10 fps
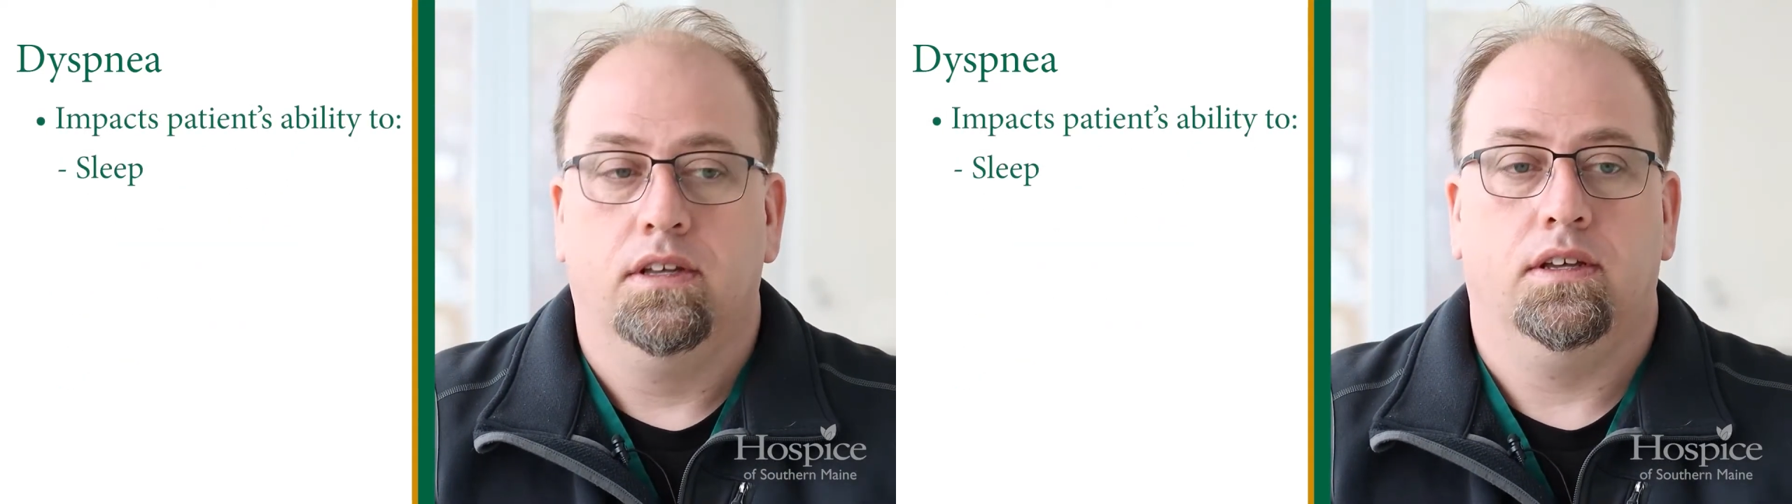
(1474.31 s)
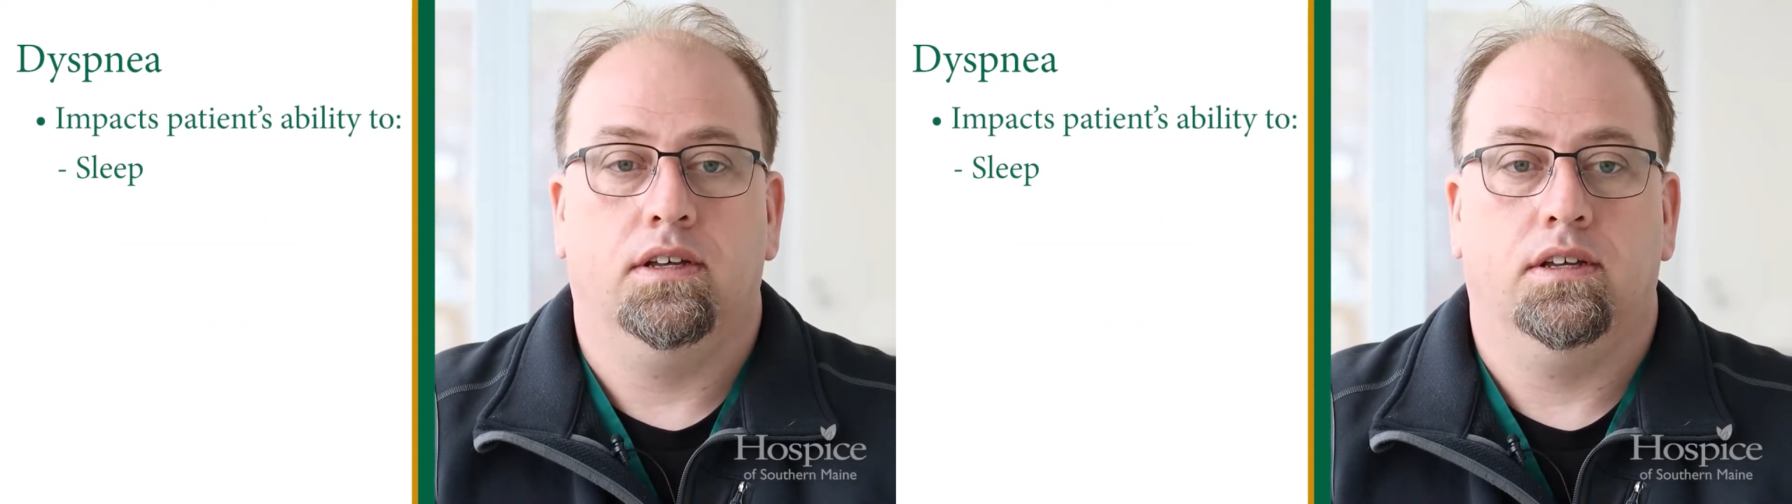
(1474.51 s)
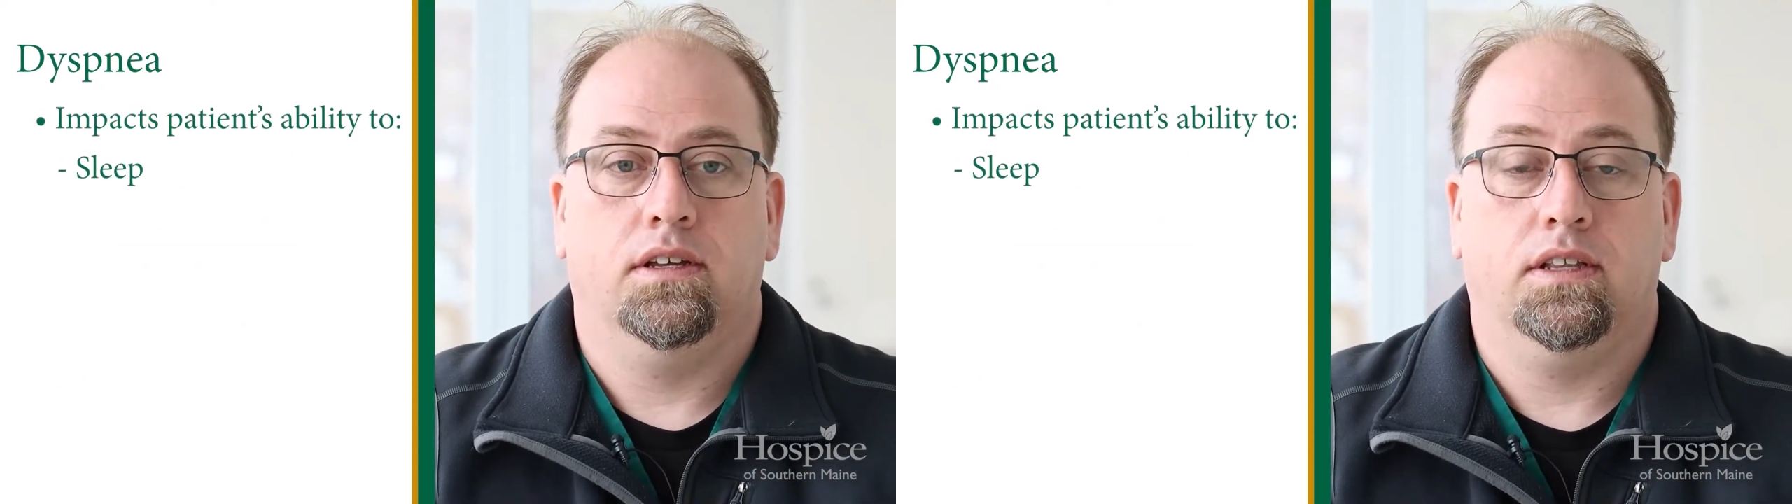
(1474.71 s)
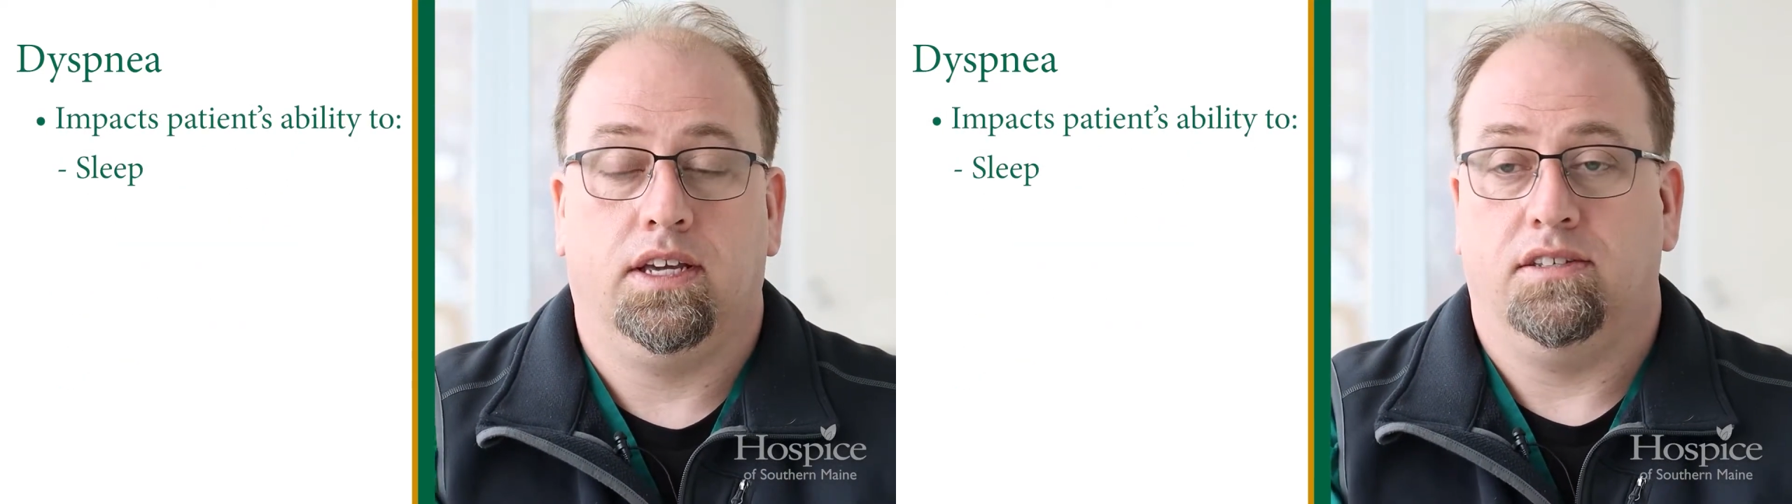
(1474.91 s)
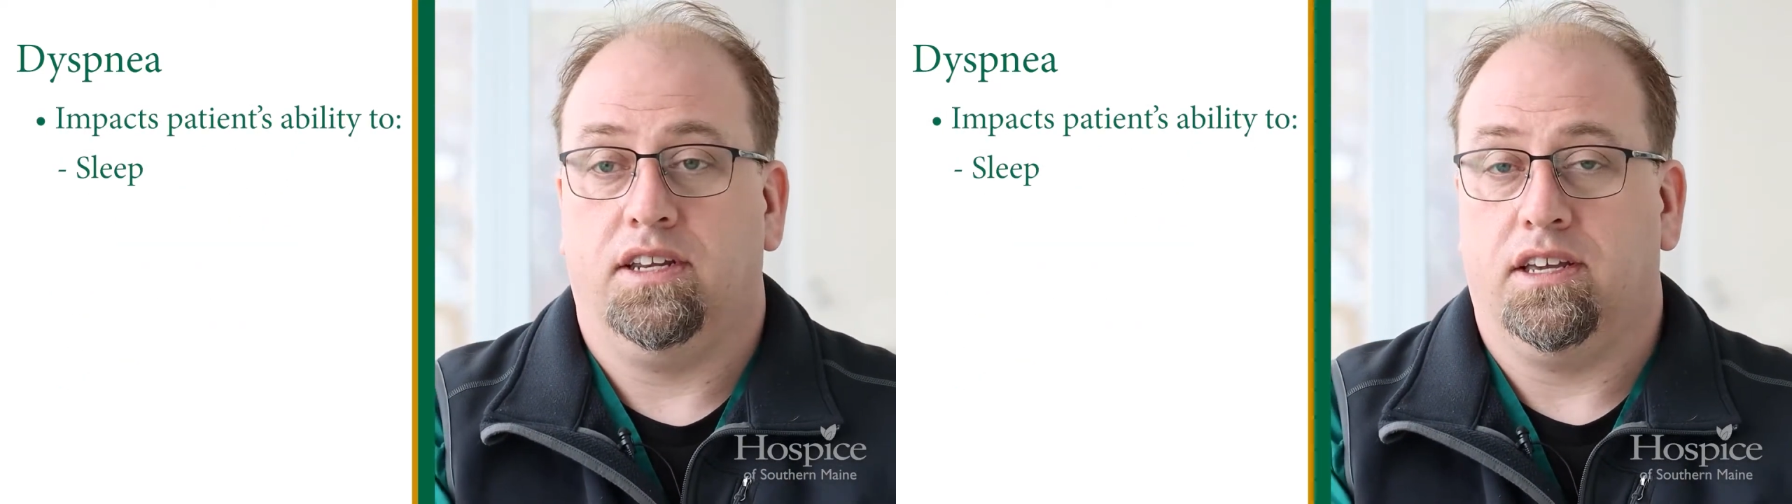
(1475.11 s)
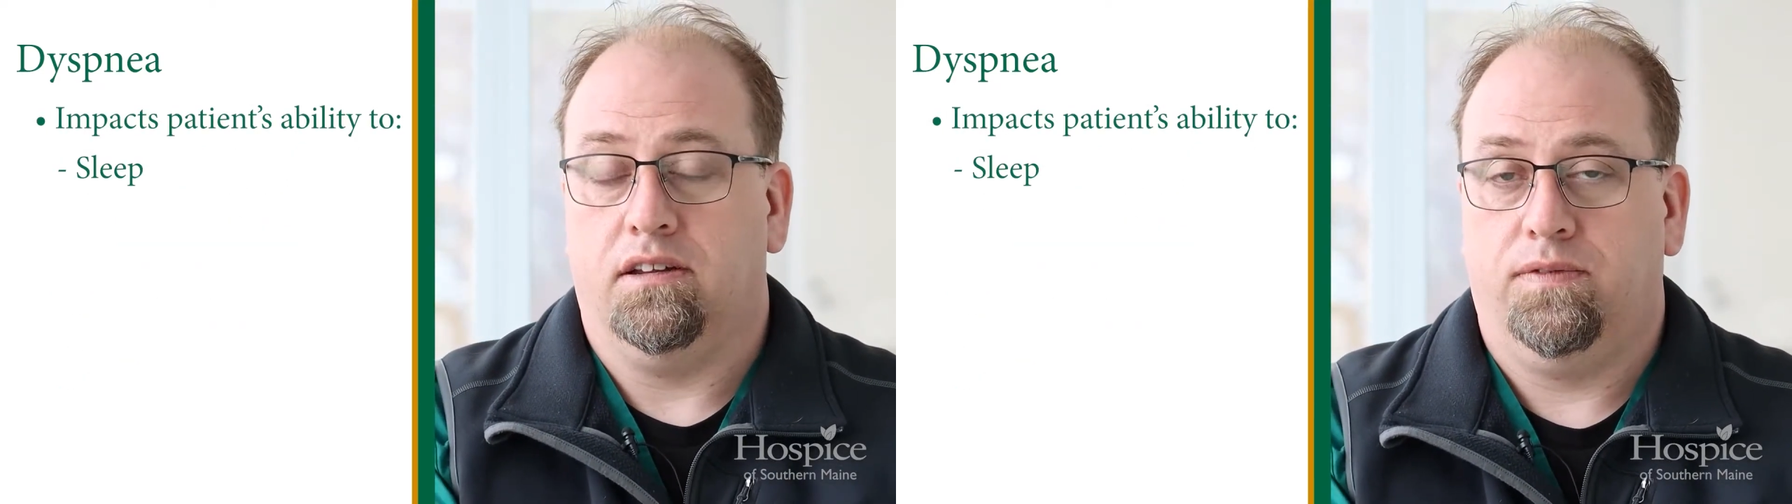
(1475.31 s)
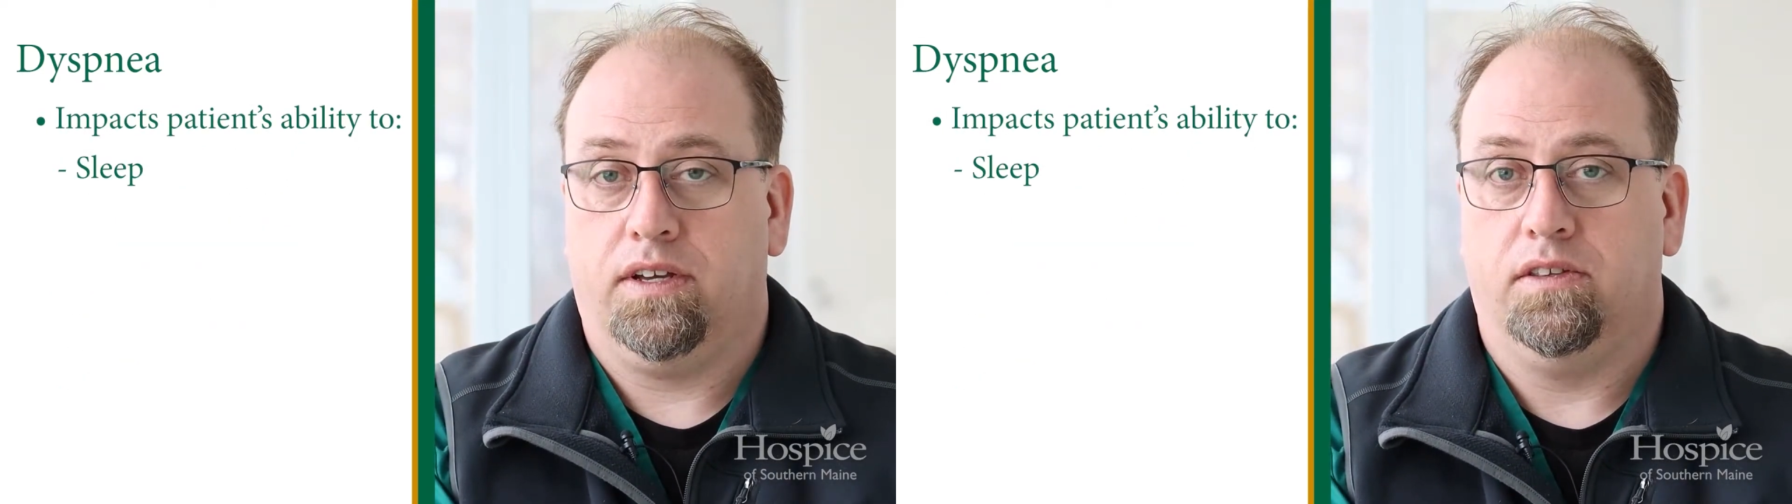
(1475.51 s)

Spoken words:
Like I said, it can affect